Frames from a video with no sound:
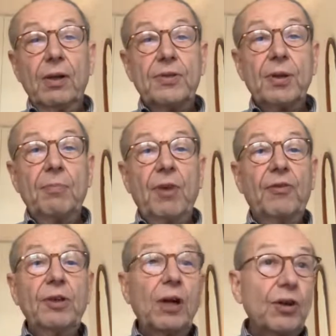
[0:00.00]
some
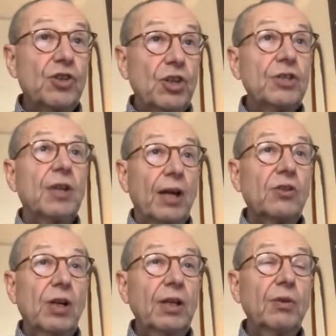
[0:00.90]
ethnologists,
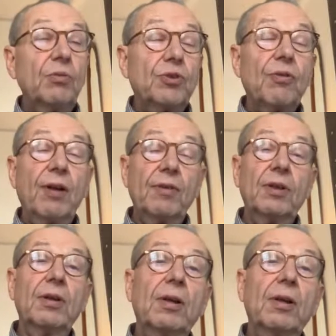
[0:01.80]
actually, who traveled a